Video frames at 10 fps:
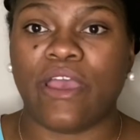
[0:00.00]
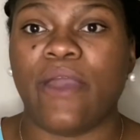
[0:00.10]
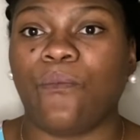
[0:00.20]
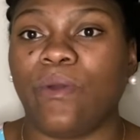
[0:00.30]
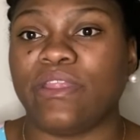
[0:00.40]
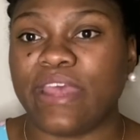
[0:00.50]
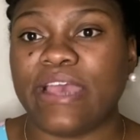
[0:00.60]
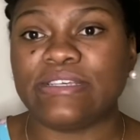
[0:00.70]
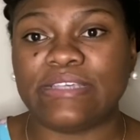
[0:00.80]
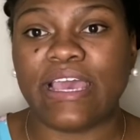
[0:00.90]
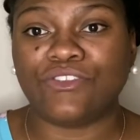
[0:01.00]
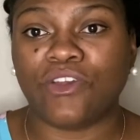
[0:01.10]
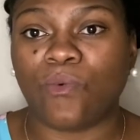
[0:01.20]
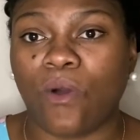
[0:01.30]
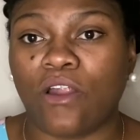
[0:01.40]
And when they say
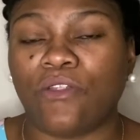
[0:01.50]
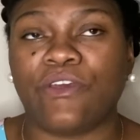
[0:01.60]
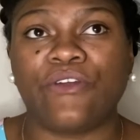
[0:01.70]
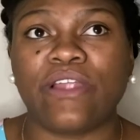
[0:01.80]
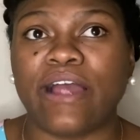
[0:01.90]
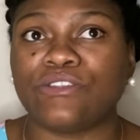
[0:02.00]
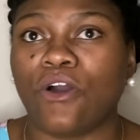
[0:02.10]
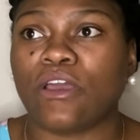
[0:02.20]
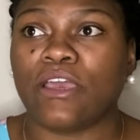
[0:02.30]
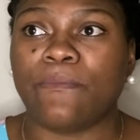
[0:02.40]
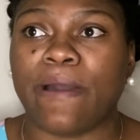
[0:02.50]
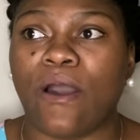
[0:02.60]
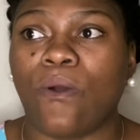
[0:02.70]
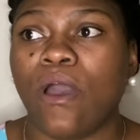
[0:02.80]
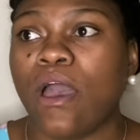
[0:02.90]
drink water, they're not talking
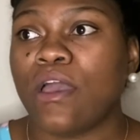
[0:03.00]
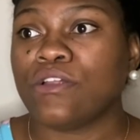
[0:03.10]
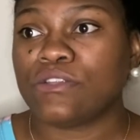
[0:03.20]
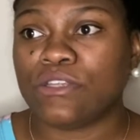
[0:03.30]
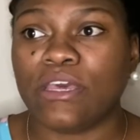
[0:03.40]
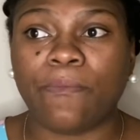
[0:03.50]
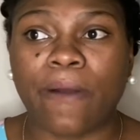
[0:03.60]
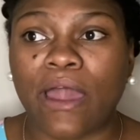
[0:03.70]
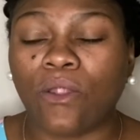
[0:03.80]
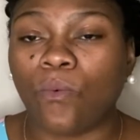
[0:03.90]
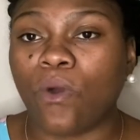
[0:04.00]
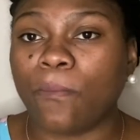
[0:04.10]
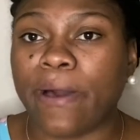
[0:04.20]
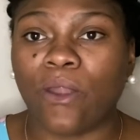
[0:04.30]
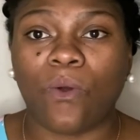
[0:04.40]
about get one
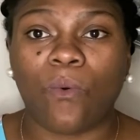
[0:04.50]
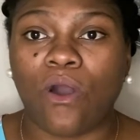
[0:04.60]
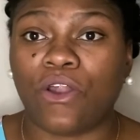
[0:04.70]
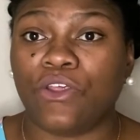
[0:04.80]
bottle of water.